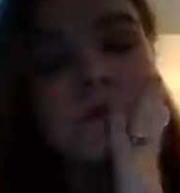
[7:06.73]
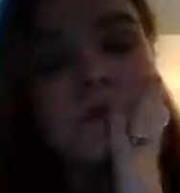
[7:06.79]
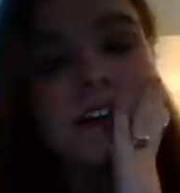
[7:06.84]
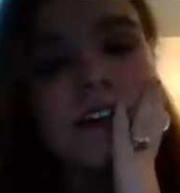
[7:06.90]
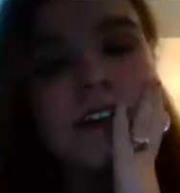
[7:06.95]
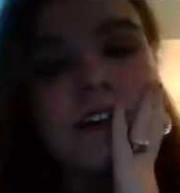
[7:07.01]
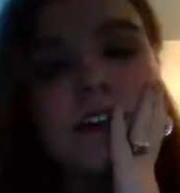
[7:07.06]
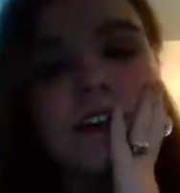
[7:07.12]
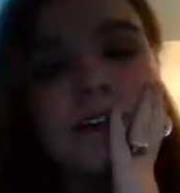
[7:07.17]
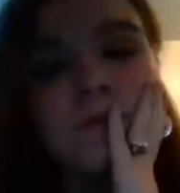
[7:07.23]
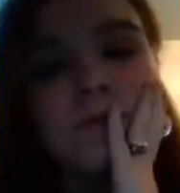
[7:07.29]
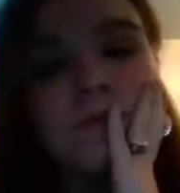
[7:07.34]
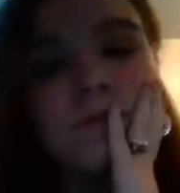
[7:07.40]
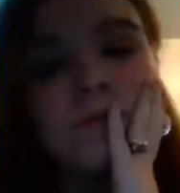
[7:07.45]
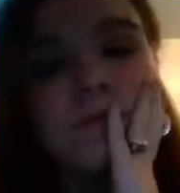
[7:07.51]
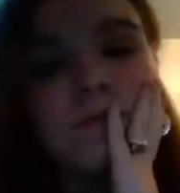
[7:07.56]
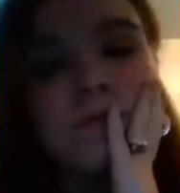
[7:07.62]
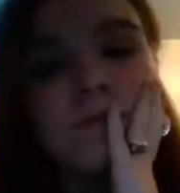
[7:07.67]
And
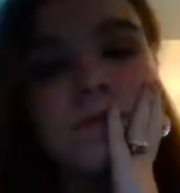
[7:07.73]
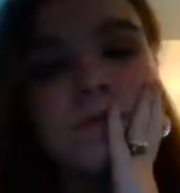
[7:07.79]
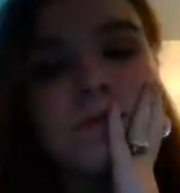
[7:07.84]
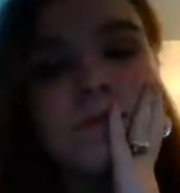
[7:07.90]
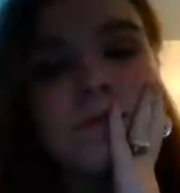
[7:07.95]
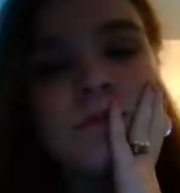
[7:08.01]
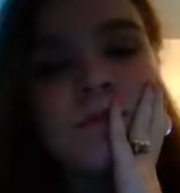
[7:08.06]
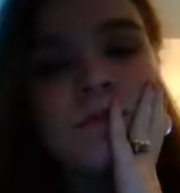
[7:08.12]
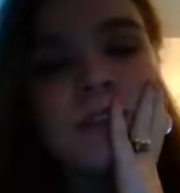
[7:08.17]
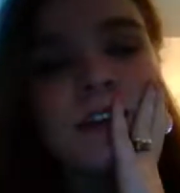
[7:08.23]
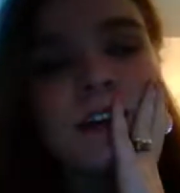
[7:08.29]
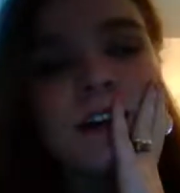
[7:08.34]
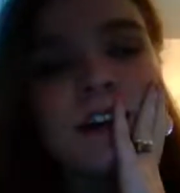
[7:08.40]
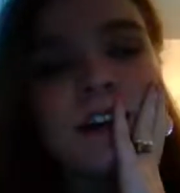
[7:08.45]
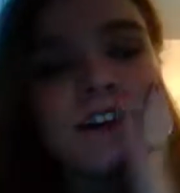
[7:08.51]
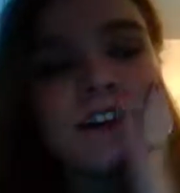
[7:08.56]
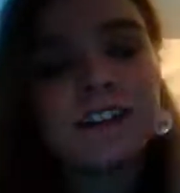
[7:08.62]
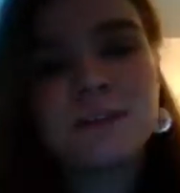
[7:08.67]

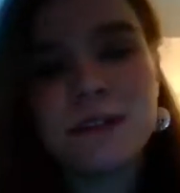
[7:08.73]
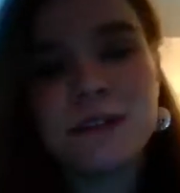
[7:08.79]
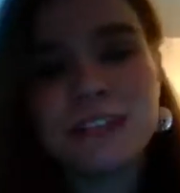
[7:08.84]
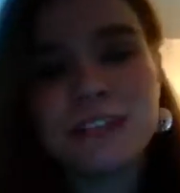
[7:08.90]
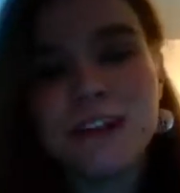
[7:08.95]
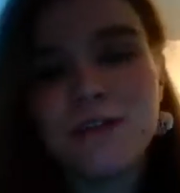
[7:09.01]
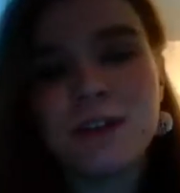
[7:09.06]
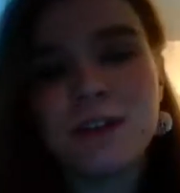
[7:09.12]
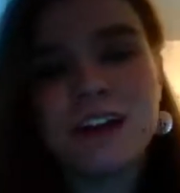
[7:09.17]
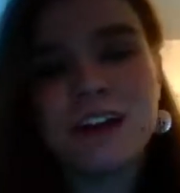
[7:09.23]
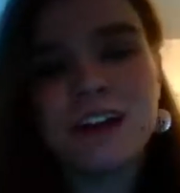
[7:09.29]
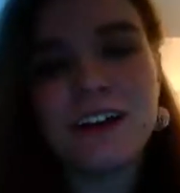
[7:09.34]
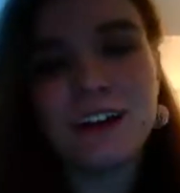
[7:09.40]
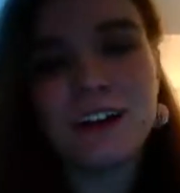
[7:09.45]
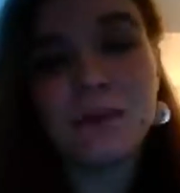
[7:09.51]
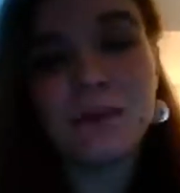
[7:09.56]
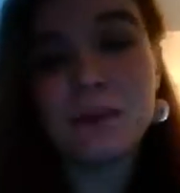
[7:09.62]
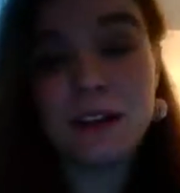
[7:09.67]
I looked at my time when I hung
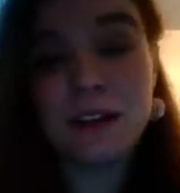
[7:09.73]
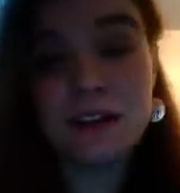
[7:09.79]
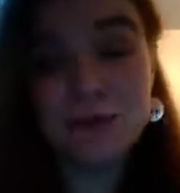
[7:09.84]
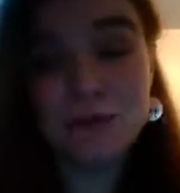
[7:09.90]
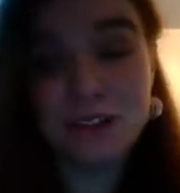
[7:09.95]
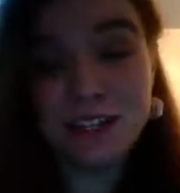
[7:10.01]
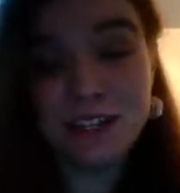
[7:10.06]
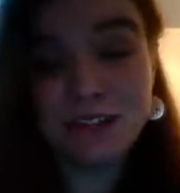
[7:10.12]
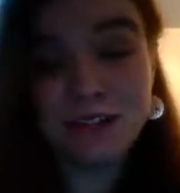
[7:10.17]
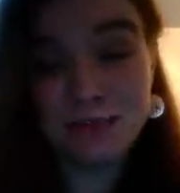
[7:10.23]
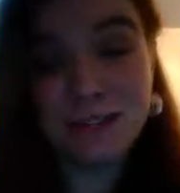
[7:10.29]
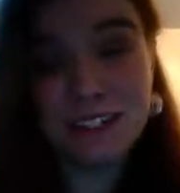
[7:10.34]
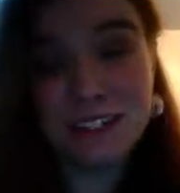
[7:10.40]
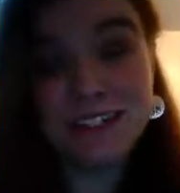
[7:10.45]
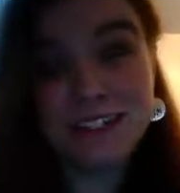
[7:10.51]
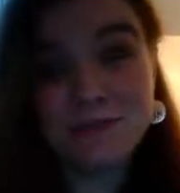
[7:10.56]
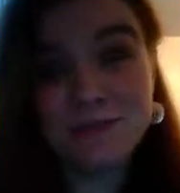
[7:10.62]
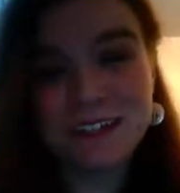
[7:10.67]
up, and I was like
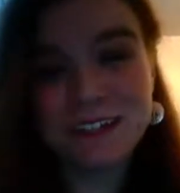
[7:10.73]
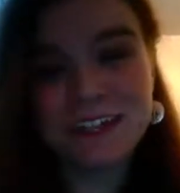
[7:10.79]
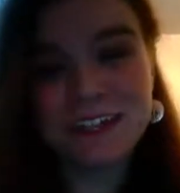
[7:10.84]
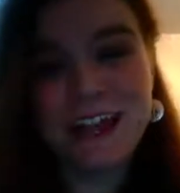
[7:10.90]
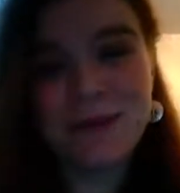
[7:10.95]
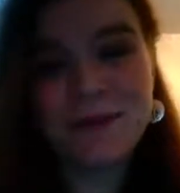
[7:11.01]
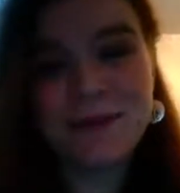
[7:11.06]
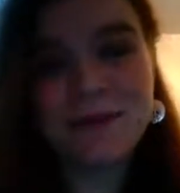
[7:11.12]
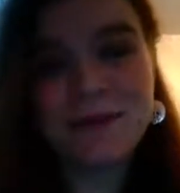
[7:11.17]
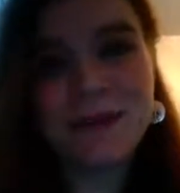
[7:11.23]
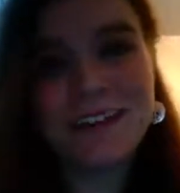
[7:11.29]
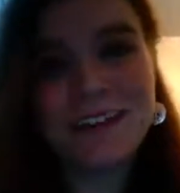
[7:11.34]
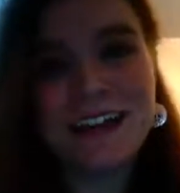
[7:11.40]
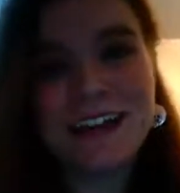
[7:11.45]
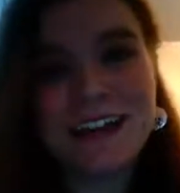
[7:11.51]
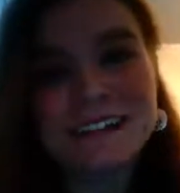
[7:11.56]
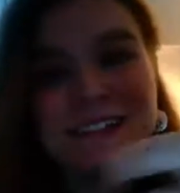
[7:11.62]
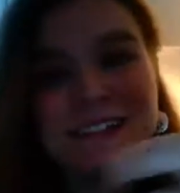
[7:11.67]
really, really happy about
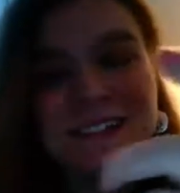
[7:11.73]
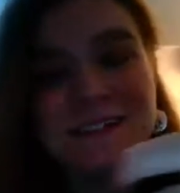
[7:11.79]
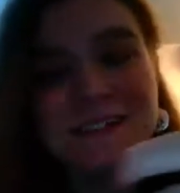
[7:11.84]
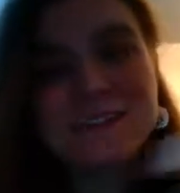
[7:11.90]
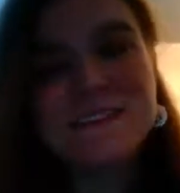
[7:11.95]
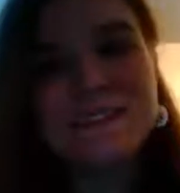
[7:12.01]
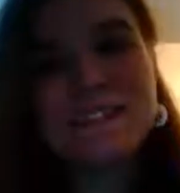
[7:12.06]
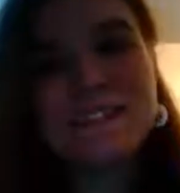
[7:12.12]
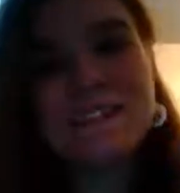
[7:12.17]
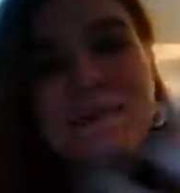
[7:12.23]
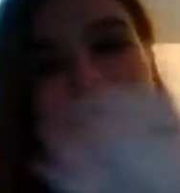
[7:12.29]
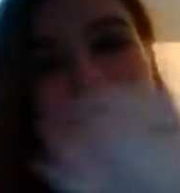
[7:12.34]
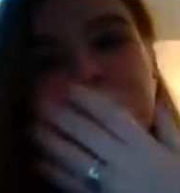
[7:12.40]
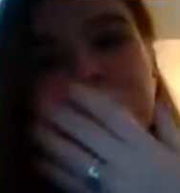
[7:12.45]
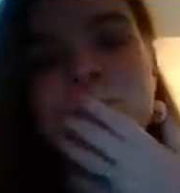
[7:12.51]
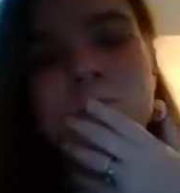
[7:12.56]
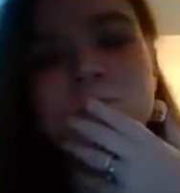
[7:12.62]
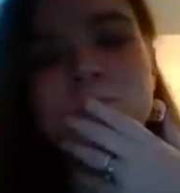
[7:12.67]
that. So
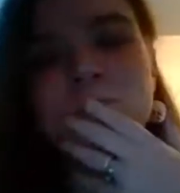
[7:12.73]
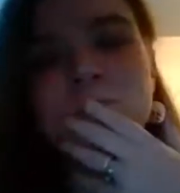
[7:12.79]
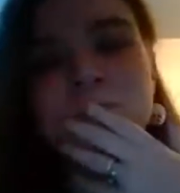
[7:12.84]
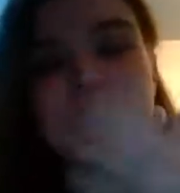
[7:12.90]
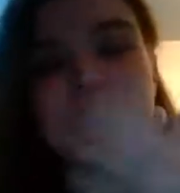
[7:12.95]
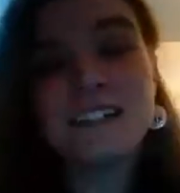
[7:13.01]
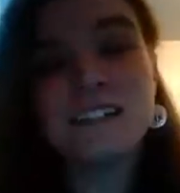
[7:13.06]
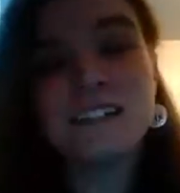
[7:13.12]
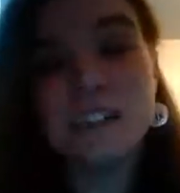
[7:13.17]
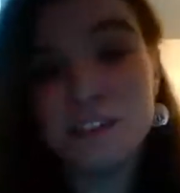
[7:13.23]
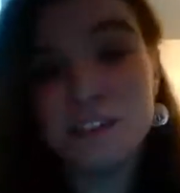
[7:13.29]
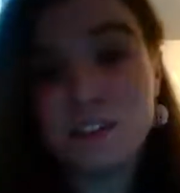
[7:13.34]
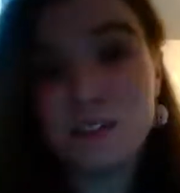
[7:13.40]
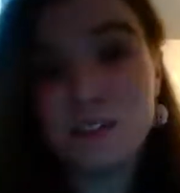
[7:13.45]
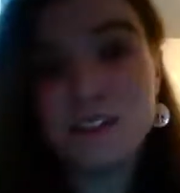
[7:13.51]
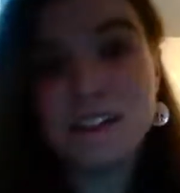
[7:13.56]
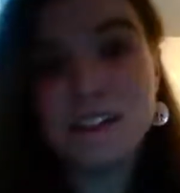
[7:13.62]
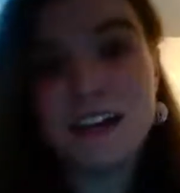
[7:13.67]
that's a
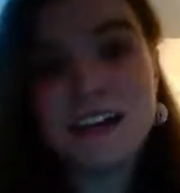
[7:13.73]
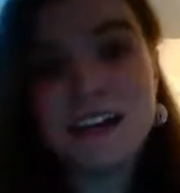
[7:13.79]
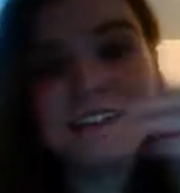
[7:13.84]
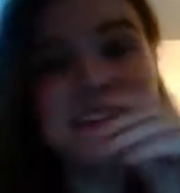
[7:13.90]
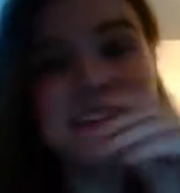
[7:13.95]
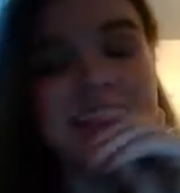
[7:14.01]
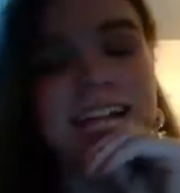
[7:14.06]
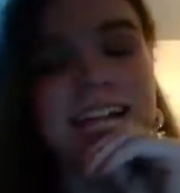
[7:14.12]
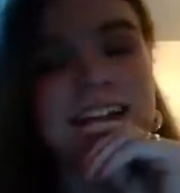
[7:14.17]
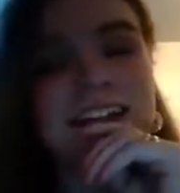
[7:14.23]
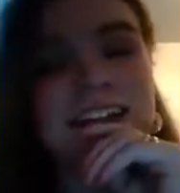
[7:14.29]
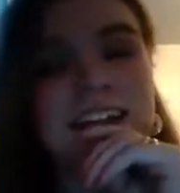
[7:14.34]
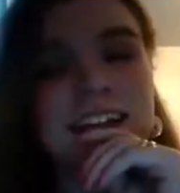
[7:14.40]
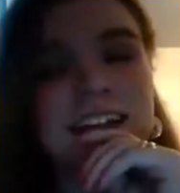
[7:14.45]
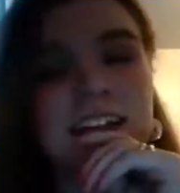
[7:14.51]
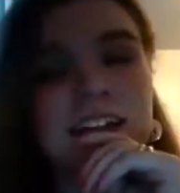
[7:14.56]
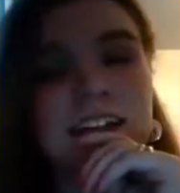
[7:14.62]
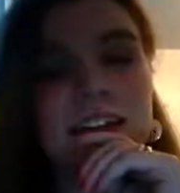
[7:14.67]
good sign. And
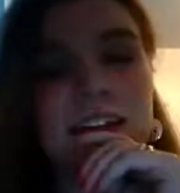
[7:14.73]
then